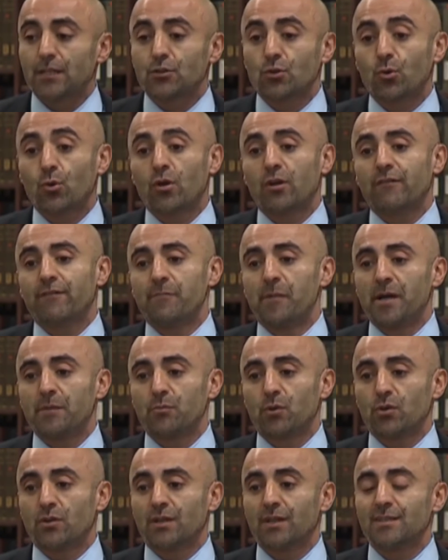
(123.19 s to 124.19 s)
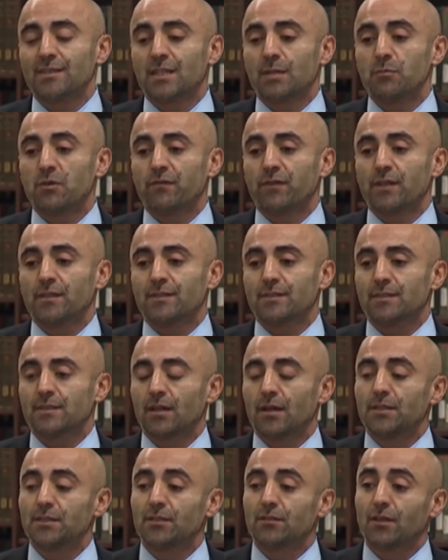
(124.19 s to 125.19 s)
a tour of my book and some of its
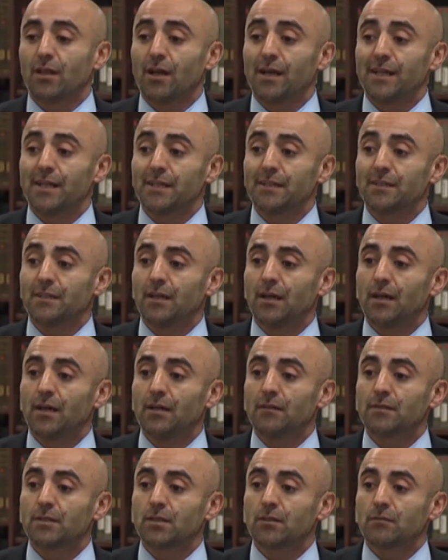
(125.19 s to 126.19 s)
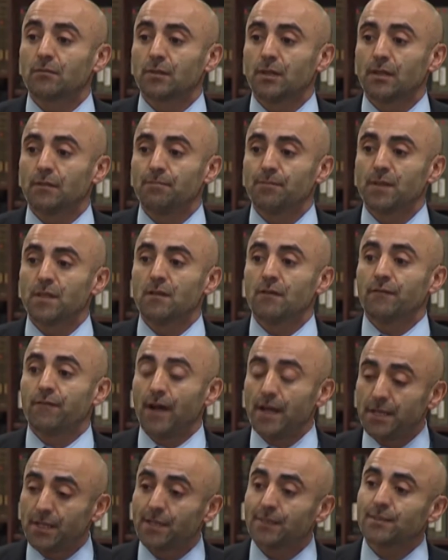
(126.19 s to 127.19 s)
underlining uh, uh,
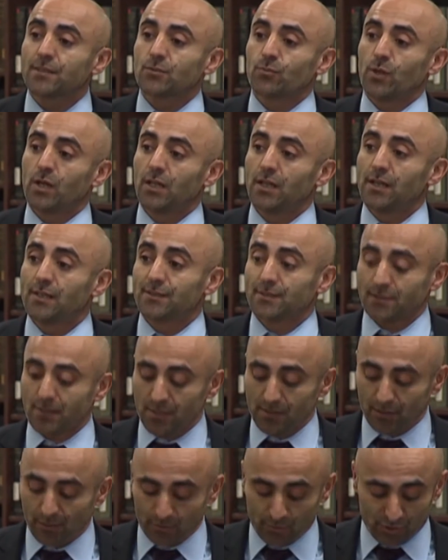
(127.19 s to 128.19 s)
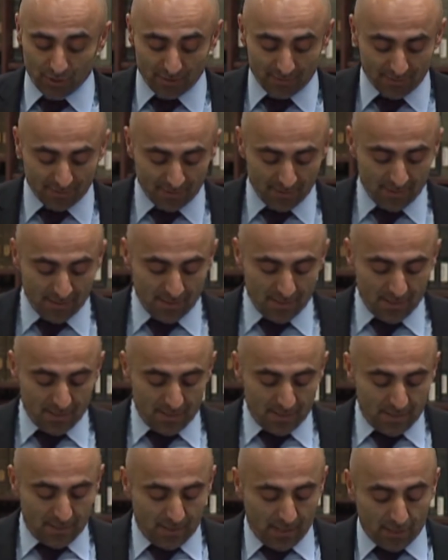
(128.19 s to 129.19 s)
findings as well as conclusions.
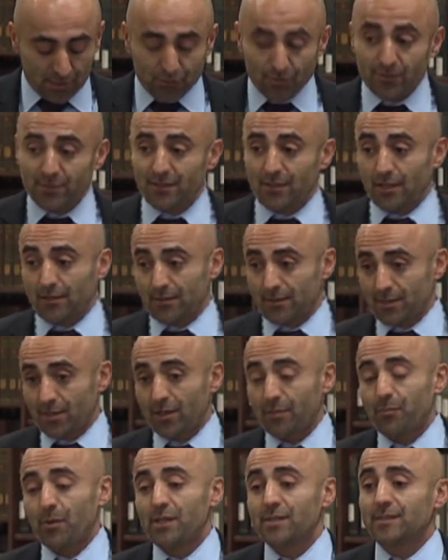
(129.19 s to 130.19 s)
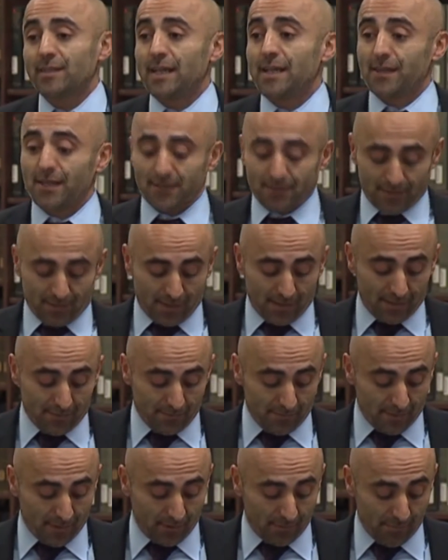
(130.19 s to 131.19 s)
I should st start by saying that uh,
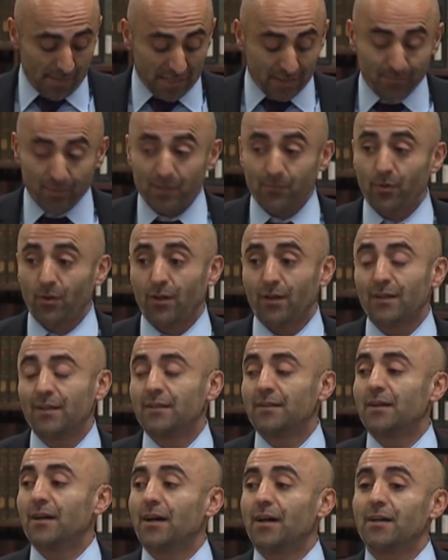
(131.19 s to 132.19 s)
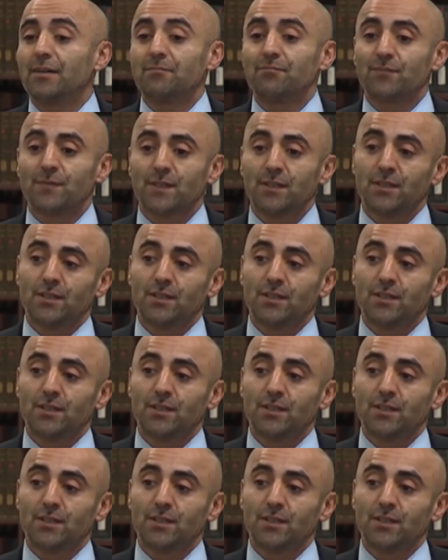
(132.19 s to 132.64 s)
there are many people uh,